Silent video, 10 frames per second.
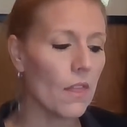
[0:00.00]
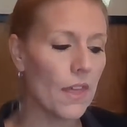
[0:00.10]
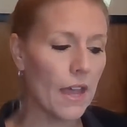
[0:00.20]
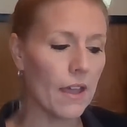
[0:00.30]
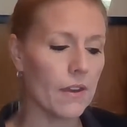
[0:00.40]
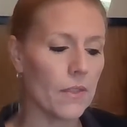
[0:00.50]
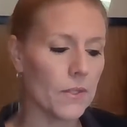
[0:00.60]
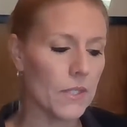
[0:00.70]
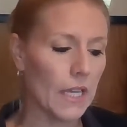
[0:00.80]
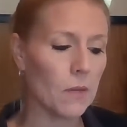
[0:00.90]
Then the
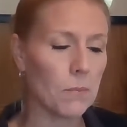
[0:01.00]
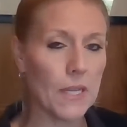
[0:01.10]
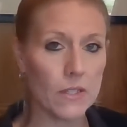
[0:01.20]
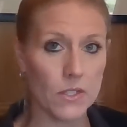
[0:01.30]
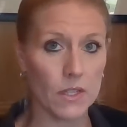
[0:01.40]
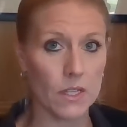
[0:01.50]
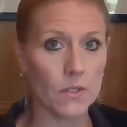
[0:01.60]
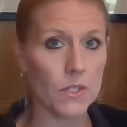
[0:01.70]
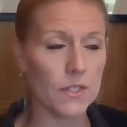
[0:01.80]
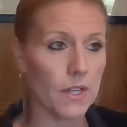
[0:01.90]
second piece to
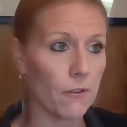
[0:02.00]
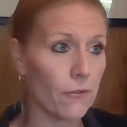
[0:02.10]
this is in a